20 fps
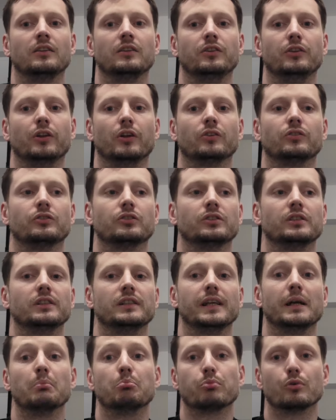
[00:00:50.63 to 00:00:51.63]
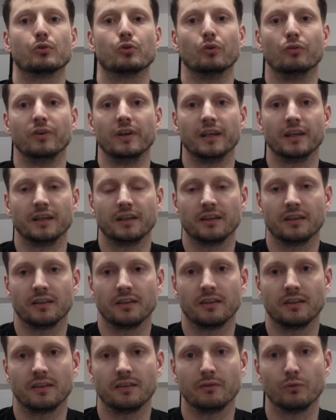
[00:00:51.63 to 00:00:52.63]
not really approving
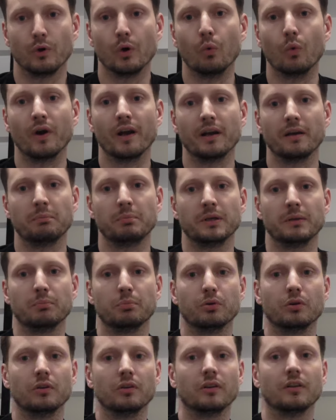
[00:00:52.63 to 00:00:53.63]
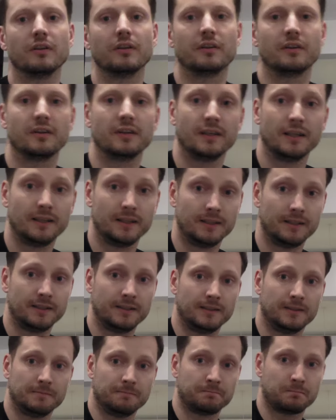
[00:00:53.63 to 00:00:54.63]
the way people
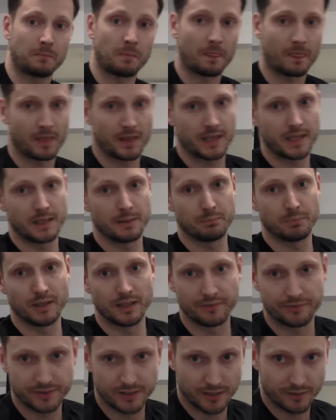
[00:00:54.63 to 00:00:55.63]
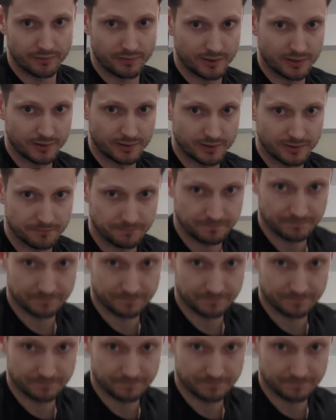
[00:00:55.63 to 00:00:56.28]
keep making these